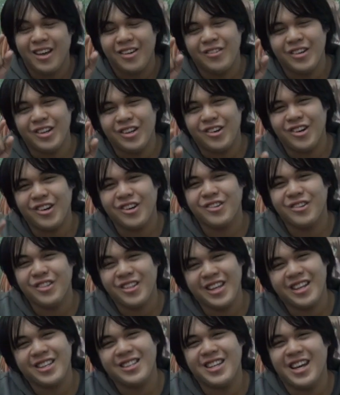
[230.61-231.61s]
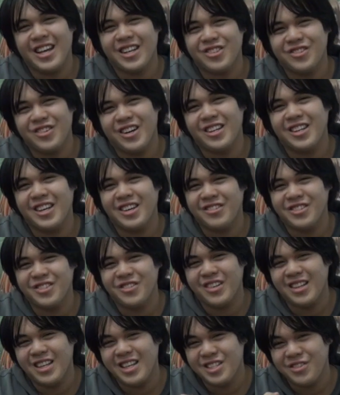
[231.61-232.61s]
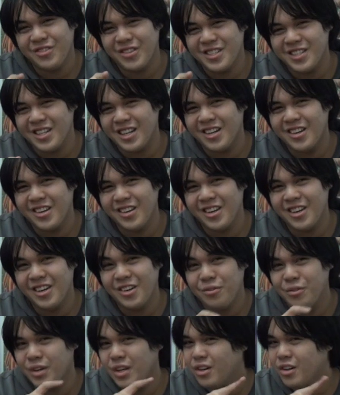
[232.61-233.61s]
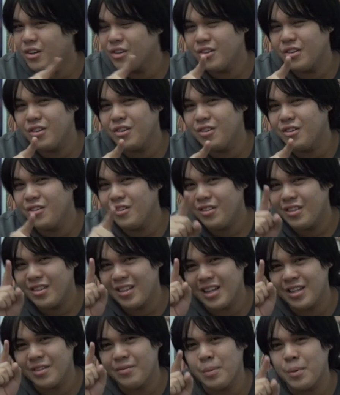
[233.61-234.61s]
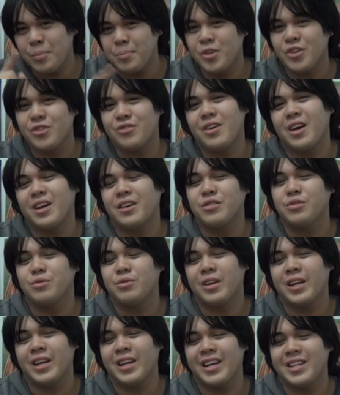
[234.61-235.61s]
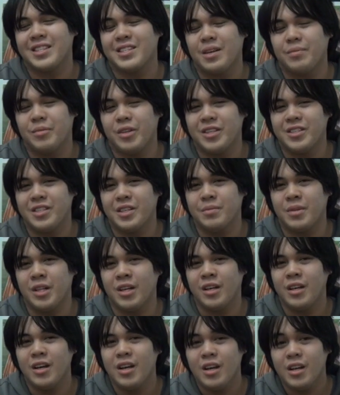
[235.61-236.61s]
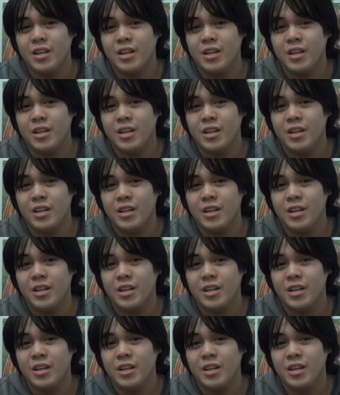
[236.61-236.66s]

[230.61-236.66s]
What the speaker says: When the Oracle Think Tank trial deck was released with Sakuya, we all knew that Bermuda Triangles were going to get something similar.